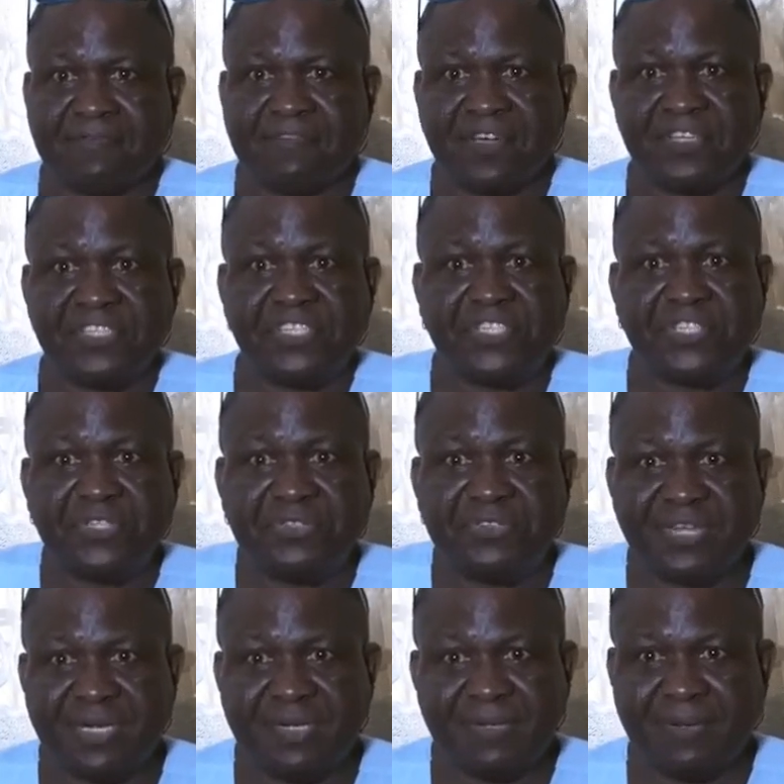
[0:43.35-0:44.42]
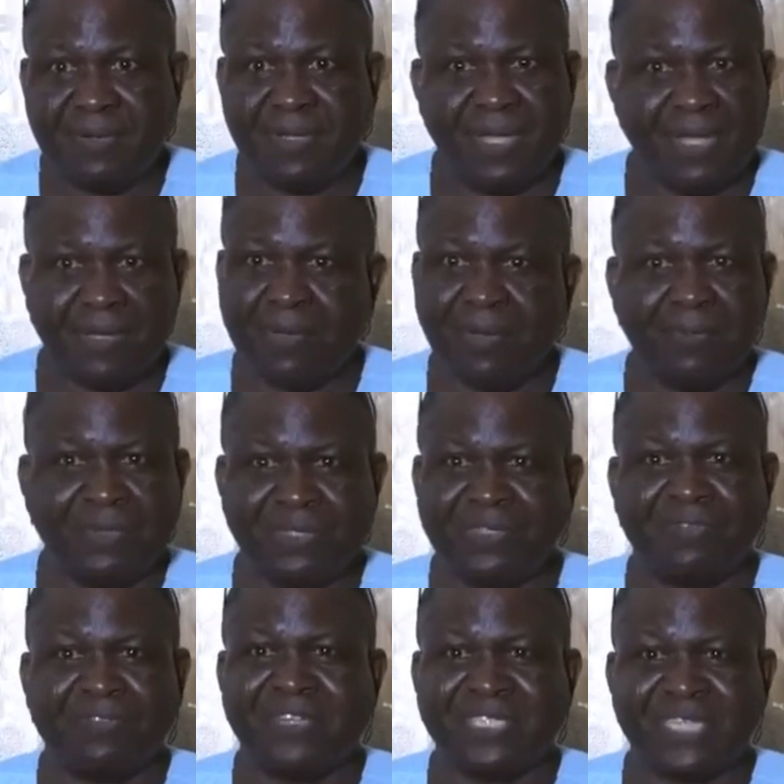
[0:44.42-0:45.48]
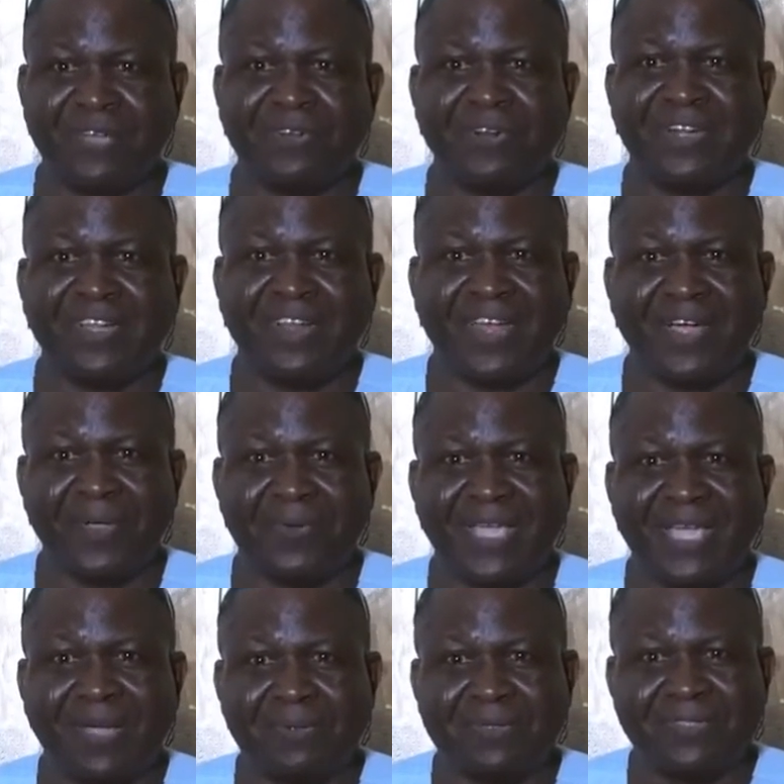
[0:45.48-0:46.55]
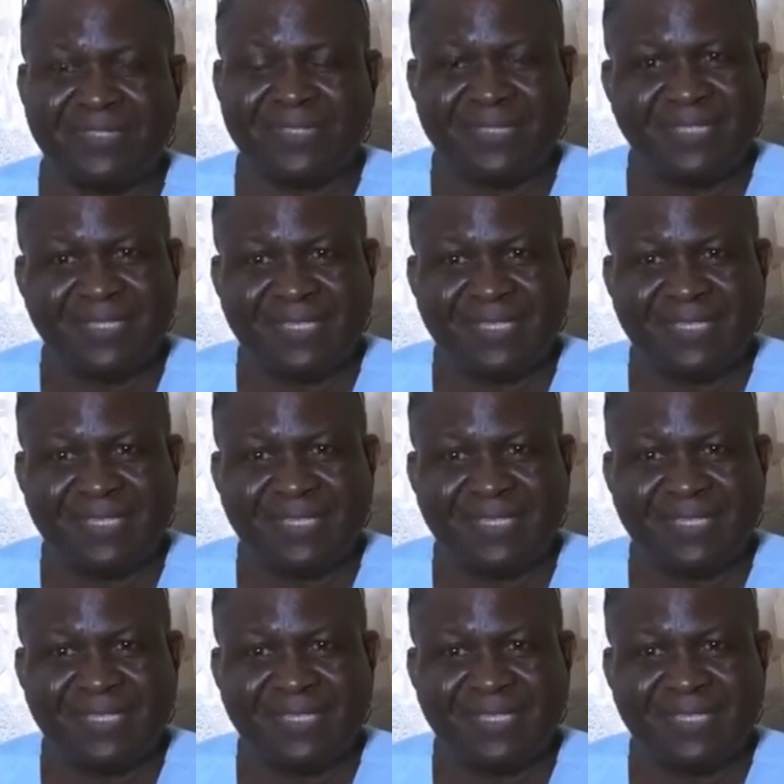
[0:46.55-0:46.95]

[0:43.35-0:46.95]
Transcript: for his children, most of us are already on our way out.